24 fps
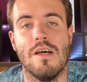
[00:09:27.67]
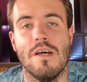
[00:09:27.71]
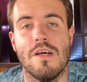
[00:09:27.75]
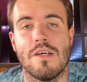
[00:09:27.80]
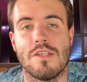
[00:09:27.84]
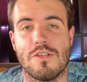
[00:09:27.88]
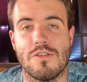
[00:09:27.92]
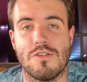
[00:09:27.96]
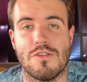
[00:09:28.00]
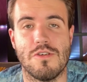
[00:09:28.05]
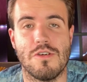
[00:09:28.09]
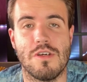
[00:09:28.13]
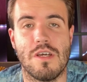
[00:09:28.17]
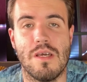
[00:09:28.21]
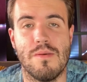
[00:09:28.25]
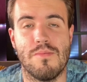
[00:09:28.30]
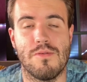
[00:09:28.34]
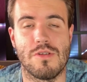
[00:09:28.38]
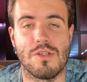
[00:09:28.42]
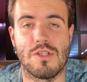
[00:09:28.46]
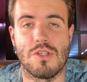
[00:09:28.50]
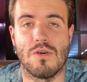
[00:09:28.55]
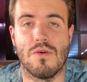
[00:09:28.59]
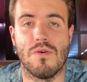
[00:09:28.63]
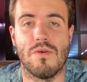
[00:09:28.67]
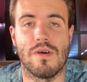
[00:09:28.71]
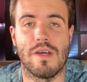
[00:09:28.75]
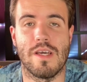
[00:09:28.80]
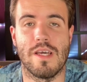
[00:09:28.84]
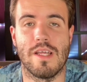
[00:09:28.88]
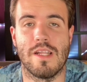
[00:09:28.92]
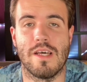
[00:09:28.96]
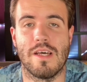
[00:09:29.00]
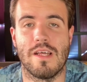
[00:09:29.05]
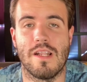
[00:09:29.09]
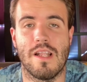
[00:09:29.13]
So do keep on
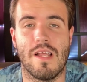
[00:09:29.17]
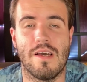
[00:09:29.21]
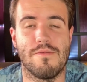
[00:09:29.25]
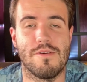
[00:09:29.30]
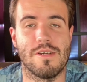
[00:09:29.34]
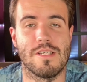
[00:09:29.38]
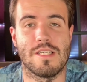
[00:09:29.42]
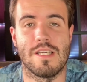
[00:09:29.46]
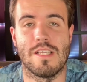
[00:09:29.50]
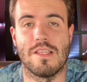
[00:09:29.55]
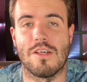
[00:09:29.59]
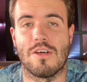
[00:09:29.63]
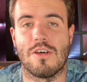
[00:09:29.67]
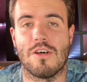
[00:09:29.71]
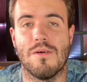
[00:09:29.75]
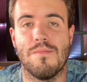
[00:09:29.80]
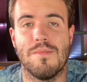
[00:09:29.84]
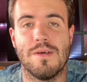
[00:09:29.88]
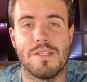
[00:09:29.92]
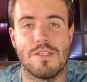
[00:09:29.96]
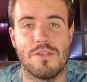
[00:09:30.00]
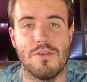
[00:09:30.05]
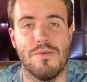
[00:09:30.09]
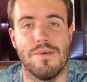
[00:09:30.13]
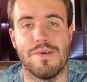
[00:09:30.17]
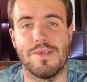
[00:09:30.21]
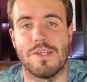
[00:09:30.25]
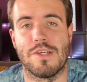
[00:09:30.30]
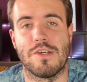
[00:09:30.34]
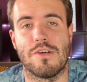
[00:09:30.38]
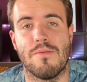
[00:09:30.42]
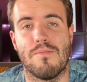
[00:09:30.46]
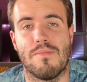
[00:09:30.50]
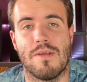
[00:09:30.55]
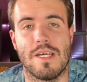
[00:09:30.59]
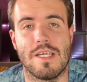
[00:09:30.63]
talking. And like we said, the comments are always a
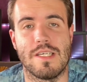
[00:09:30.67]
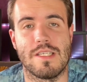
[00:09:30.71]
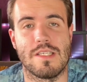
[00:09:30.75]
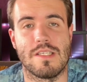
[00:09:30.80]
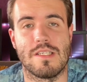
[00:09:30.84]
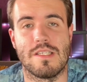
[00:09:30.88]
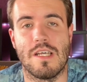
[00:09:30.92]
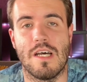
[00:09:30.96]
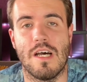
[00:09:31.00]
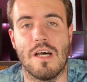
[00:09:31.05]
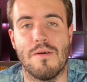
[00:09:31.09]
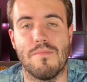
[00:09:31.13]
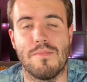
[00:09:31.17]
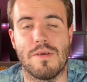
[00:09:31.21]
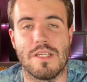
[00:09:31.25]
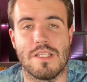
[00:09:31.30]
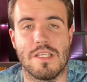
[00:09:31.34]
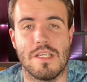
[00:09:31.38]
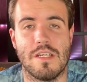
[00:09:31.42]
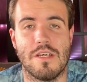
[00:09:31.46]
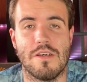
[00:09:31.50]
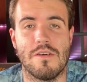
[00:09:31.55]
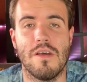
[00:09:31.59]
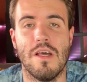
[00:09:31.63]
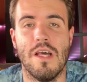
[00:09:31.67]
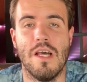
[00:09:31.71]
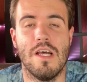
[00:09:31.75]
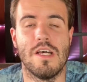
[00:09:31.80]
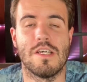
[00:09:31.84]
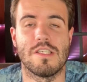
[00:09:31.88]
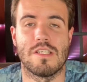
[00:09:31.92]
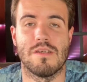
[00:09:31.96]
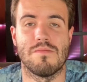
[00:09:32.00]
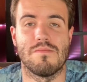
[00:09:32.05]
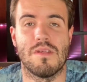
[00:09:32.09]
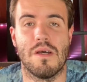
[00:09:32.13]
good place to start, because I know
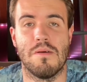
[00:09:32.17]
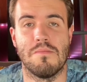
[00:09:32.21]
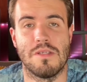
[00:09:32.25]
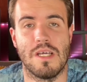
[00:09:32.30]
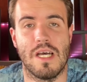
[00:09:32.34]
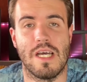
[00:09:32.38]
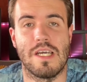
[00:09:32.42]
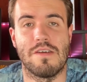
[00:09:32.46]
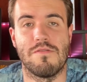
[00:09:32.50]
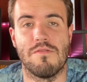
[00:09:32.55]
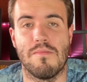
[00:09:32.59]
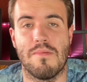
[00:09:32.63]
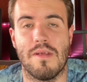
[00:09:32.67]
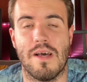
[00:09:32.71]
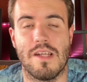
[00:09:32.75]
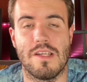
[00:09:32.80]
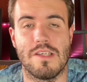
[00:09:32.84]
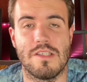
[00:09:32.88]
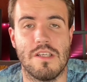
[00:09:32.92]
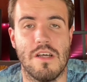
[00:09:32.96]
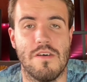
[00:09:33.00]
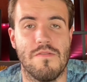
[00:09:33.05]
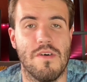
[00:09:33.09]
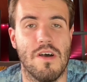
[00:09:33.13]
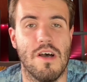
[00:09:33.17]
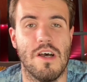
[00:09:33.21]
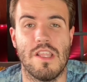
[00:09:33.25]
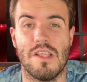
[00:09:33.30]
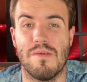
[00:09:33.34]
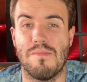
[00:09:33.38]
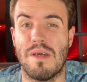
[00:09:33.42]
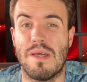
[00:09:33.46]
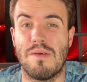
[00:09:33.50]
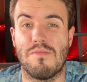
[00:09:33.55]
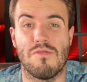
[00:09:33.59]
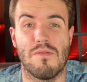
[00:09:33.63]
sometimes I can reply to stuff, other
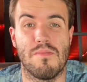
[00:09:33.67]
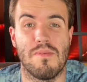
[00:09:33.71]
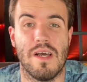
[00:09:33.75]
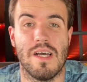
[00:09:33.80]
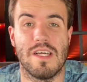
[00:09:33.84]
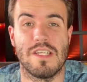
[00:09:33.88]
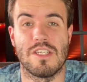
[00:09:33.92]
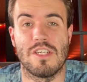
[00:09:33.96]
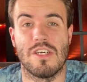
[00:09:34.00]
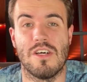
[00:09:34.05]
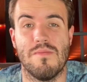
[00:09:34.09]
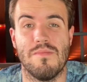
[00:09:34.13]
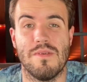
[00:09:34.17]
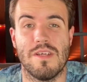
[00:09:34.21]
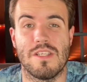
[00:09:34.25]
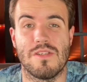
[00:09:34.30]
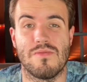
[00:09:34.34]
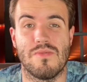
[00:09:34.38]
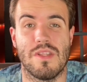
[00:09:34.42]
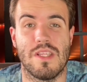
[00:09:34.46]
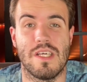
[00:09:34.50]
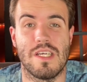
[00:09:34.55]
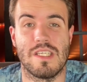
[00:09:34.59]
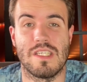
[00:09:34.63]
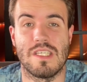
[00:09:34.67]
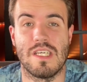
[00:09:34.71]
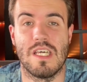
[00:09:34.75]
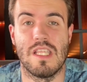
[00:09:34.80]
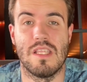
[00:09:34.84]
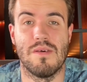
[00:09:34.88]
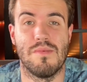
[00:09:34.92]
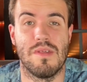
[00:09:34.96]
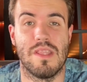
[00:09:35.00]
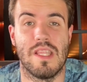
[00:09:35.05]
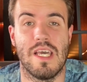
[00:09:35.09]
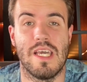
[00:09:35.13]
people reply to comments when they see
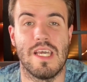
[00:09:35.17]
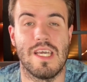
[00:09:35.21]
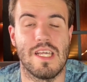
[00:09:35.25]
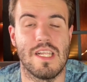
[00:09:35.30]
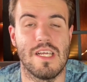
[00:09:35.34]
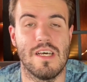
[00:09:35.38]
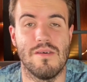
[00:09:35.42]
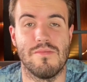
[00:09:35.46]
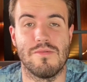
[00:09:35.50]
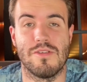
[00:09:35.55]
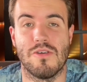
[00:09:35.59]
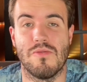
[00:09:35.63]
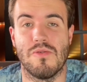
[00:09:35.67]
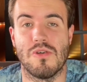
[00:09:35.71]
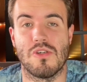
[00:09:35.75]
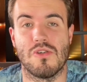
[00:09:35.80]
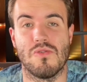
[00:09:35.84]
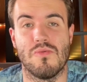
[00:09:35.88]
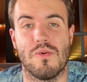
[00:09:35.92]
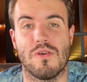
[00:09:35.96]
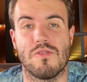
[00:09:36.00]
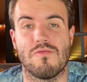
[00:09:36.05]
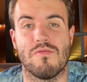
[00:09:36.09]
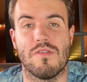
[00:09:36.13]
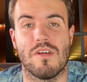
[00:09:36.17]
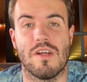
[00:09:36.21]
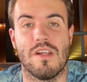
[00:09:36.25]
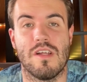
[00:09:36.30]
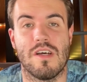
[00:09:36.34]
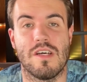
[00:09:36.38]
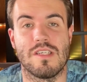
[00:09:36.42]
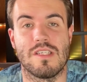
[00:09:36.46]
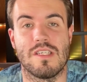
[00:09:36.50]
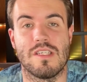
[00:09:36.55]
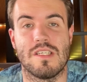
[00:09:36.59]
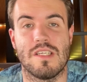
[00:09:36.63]
them and they can help too, which is always really
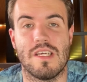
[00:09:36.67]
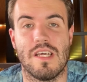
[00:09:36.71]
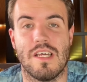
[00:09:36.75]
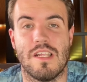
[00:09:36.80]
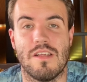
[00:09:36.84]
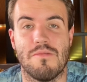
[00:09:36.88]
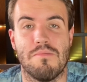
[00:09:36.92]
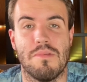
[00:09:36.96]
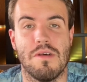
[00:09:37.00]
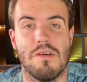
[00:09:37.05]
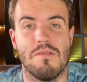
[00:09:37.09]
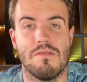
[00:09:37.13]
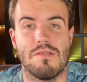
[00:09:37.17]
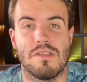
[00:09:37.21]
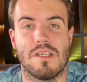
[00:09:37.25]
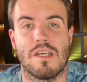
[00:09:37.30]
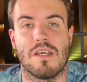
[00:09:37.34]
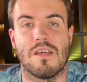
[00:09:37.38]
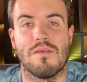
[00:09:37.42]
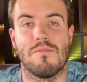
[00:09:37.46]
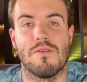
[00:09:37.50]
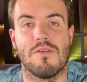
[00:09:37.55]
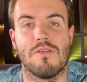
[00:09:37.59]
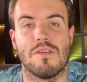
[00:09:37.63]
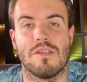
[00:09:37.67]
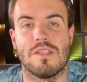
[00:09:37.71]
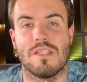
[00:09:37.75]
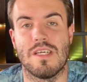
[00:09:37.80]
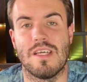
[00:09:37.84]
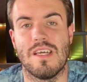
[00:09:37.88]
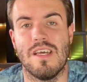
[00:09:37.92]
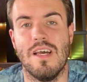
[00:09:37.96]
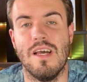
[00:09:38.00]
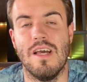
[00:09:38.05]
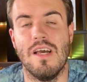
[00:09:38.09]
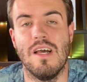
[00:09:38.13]
nice to see, and it builds that community.